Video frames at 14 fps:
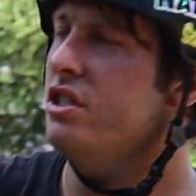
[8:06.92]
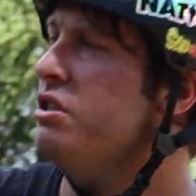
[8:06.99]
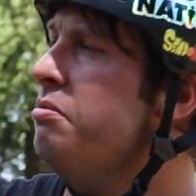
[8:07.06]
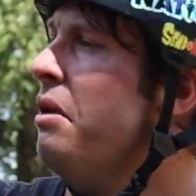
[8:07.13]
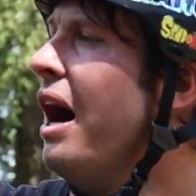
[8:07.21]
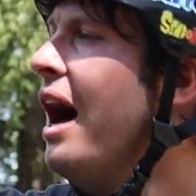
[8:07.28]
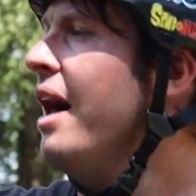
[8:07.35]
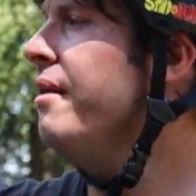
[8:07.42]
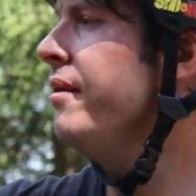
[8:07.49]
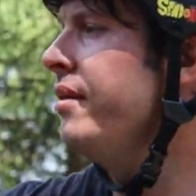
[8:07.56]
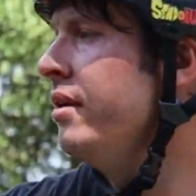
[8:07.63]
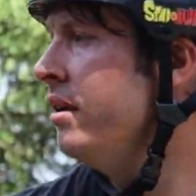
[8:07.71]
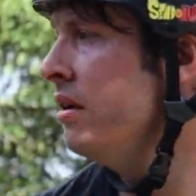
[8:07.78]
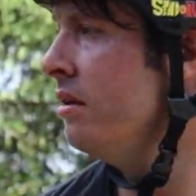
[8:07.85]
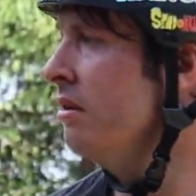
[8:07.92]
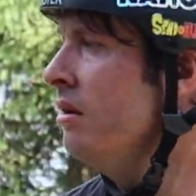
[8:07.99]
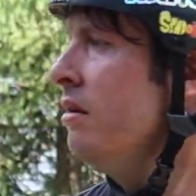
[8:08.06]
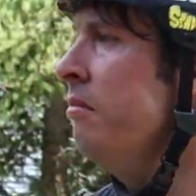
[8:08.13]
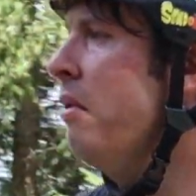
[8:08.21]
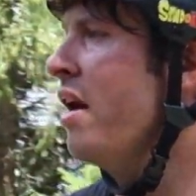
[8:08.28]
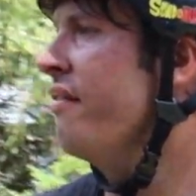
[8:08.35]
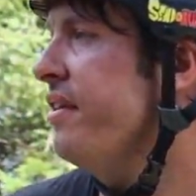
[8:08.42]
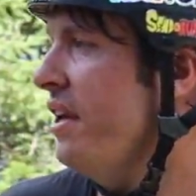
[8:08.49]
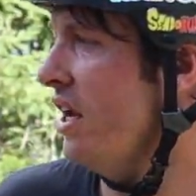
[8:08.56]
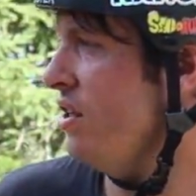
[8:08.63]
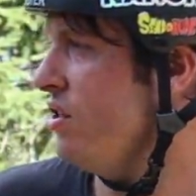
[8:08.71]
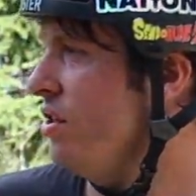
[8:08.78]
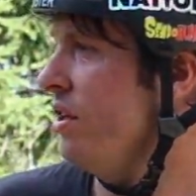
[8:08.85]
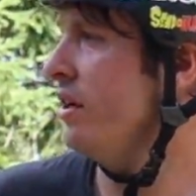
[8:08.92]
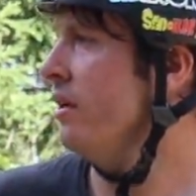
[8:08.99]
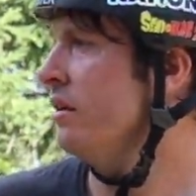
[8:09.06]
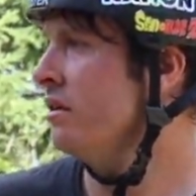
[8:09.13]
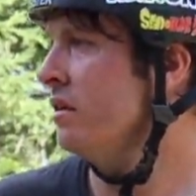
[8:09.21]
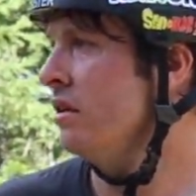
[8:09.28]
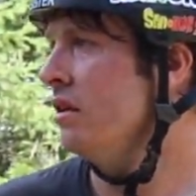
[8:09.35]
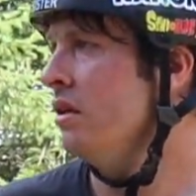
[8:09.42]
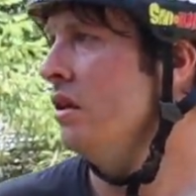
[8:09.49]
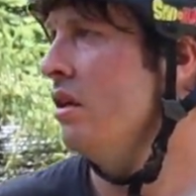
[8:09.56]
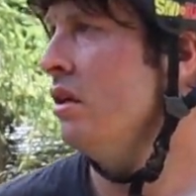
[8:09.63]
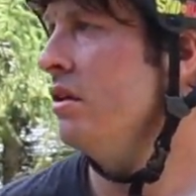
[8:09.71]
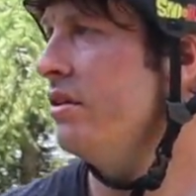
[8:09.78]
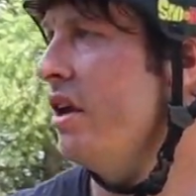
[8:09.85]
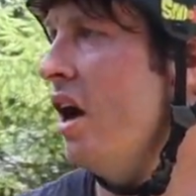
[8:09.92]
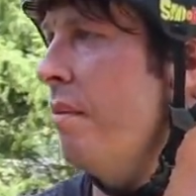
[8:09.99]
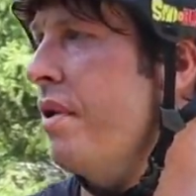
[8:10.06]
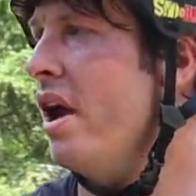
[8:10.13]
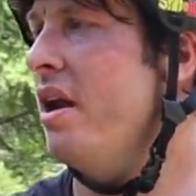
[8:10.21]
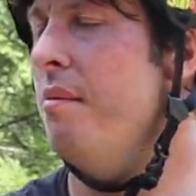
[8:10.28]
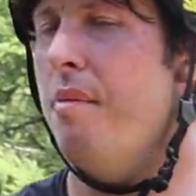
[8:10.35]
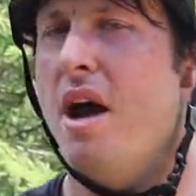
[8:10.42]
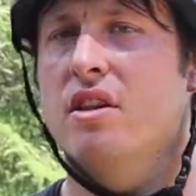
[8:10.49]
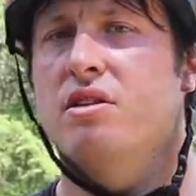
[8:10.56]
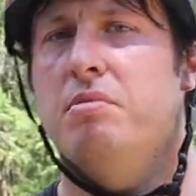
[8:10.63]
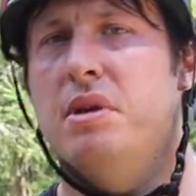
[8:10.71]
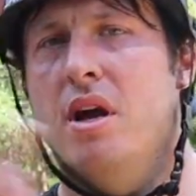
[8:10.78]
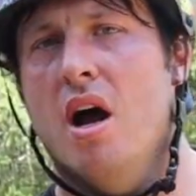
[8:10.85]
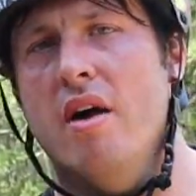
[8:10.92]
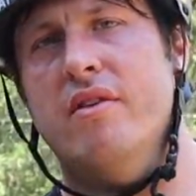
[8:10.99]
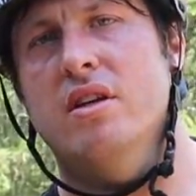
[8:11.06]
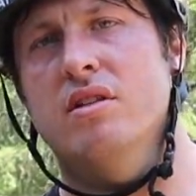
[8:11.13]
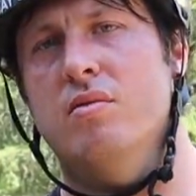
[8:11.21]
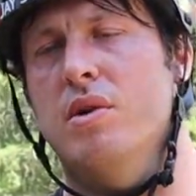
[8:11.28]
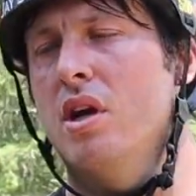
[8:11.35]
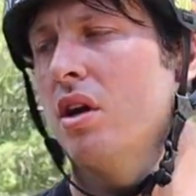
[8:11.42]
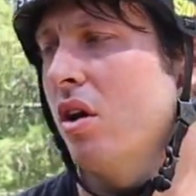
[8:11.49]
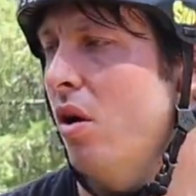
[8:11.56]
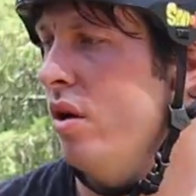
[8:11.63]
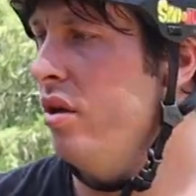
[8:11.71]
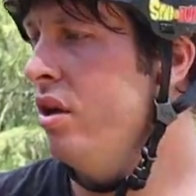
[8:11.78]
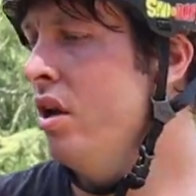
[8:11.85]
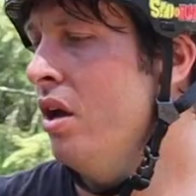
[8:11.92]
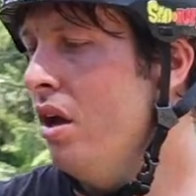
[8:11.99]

spot modification here to help kind of bounce me off because we are going